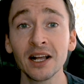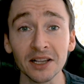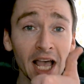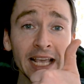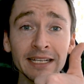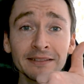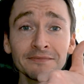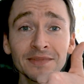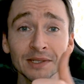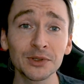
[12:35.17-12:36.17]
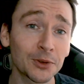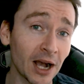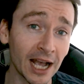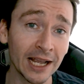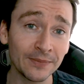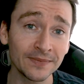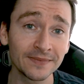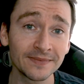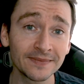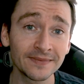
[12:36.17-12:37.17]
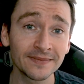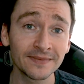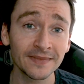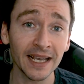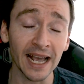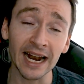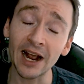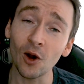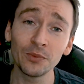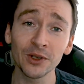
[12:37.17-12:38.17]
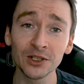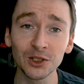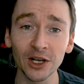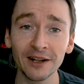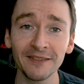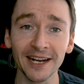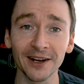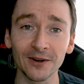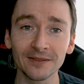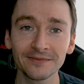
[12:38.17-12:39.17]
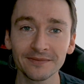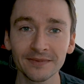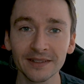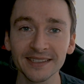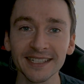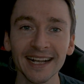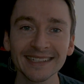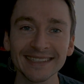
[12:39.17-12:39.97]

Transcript: Like, subscribe, and I hope you enjoyed the video. See you next